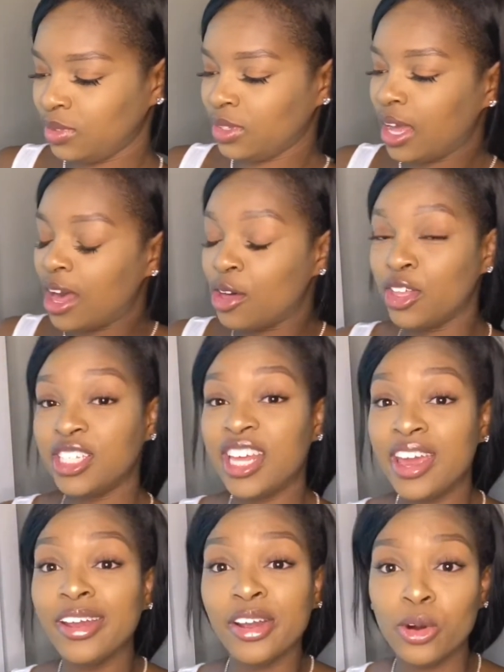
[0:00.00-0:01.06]
how this
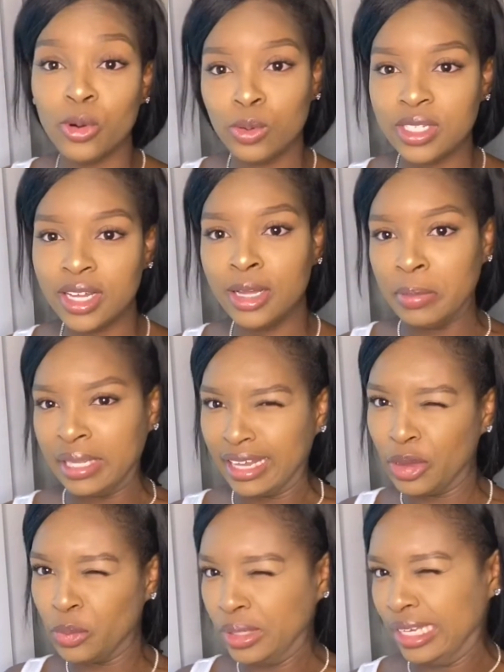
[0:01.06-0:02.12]
hair holds up and like
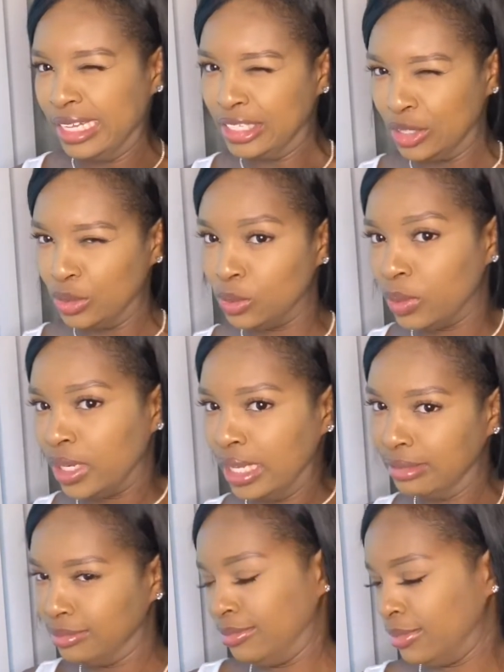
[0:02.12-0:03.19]
what does it do when it
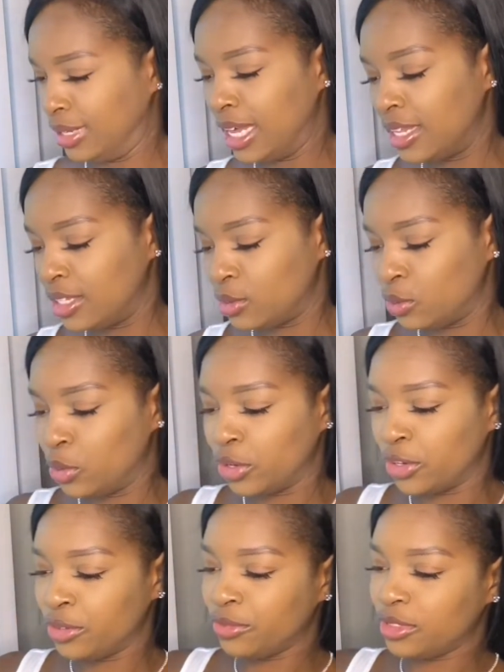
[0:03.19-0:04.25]
hits
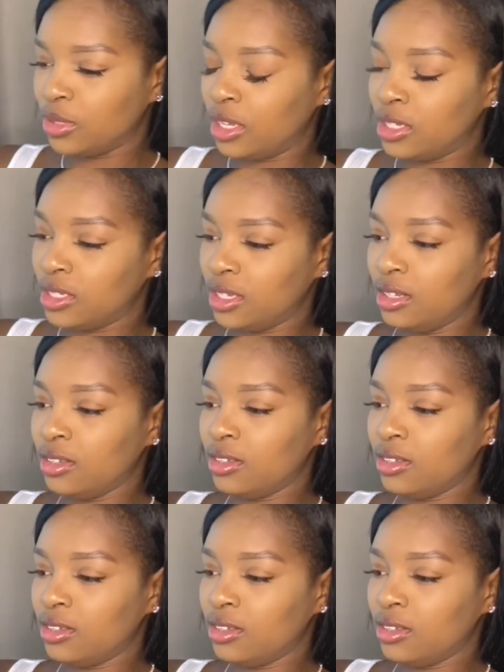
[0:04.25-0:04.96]
water. So let's see.